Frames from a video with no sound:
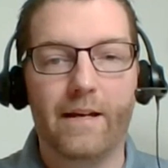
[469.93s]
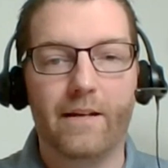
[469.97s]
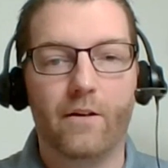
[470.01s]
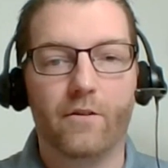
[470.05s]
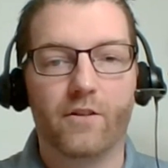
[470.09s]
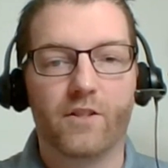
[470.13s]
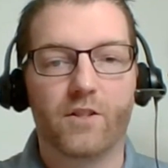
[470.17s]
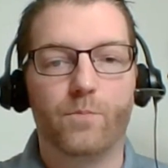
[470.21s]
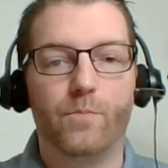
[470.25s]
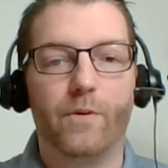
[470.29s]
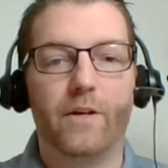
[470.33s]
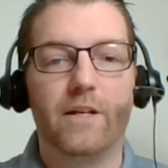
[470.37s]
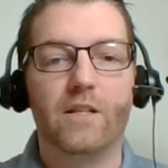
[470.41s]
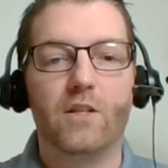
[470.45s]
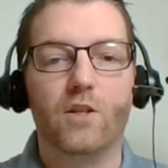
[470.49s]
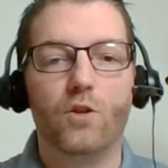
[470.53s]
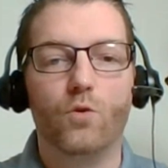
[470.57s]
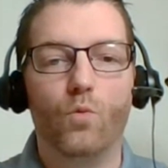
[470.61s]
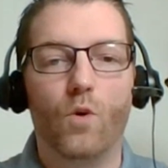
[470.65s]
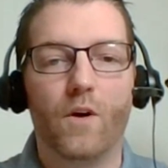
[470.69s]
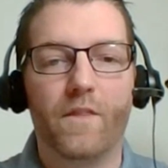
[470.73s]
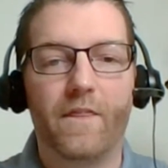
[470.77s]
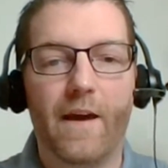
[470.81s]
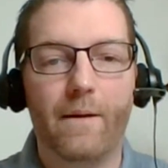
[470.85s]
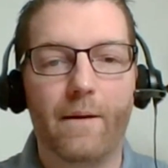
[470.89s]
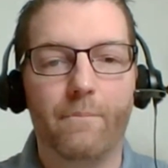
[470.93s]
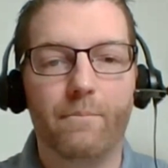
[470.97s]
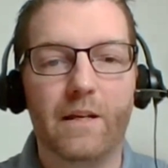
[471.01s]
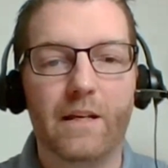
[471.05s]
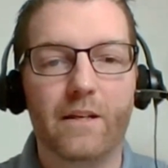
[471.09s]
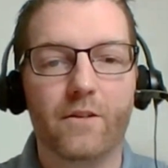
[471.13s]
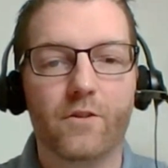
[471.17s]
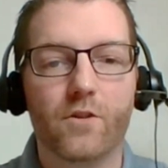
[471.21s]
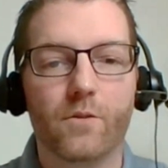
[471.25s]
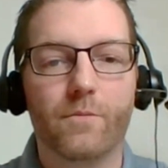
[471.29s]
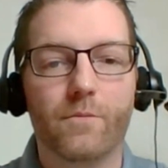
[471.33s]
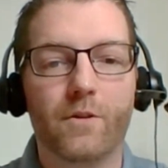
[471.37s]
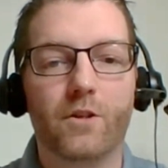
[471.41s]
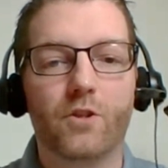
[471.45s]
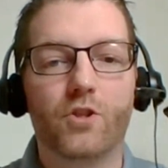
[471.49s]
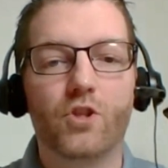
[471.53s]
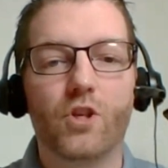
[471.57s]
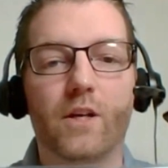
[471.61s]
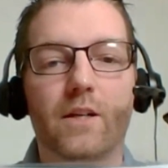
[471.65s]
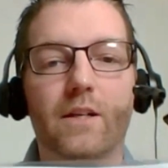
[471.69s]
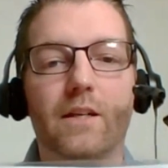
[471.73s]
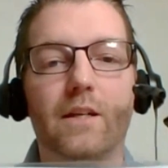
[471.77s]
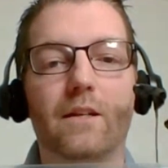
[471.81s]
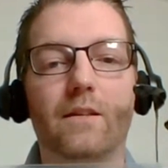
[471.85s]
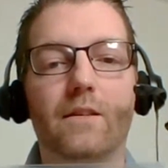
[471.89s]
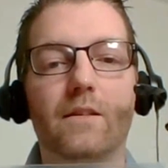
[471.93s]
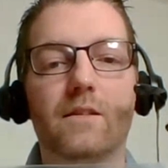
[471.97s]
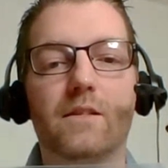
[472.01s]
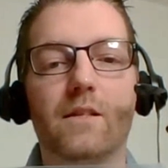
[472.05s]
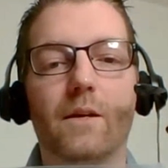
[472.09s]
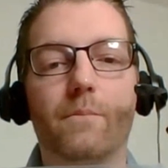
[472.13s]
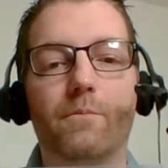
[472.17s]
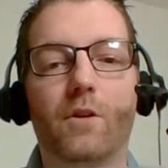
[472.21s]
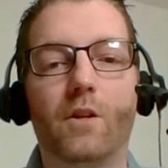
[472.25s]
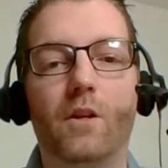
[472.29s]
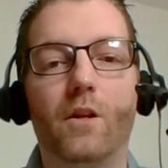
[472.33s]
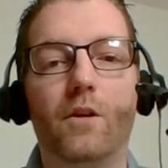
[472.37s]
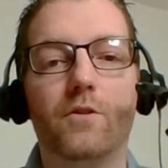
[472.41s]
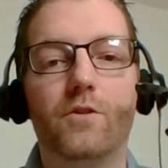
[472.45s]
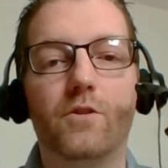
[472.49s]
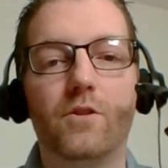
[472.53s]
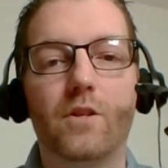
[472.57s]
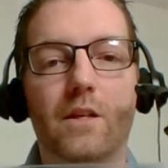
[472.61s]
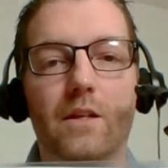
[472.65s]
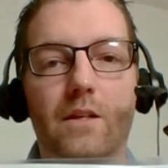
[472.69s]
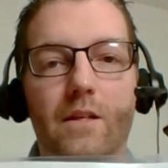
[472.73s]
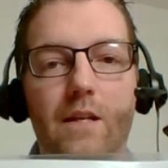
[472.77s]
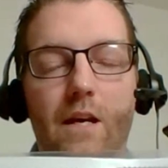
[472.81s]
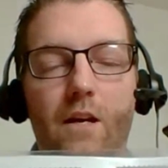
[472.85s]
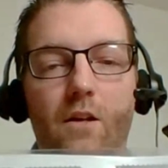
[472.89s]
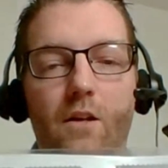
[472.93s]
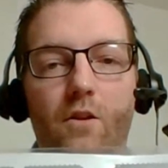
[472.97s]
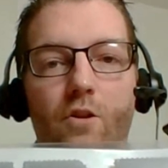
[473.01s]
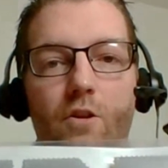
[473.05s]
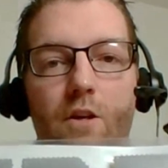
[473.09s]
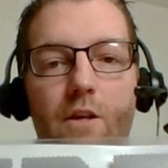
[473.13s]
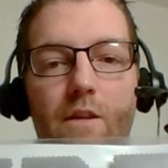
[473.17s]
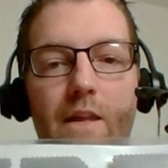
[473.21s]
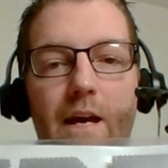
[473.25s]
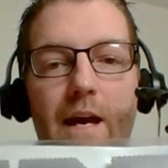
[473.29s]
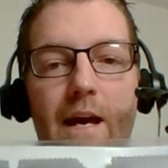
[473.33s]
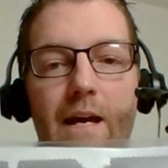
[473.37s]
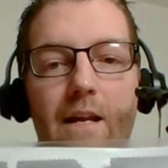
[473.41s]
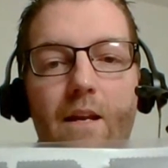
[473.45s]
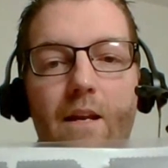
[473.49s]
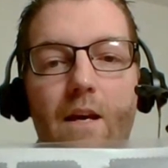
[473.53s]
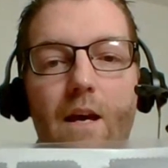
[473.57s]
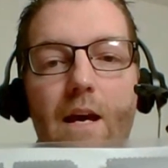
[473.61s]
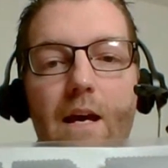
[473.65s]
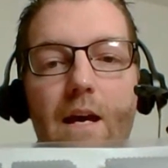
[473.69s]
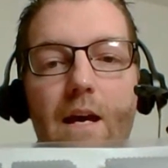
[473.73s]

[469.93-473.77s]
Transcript: And I'll explain to you what that means. So I'm going to try to get this up close so you can take a look at that.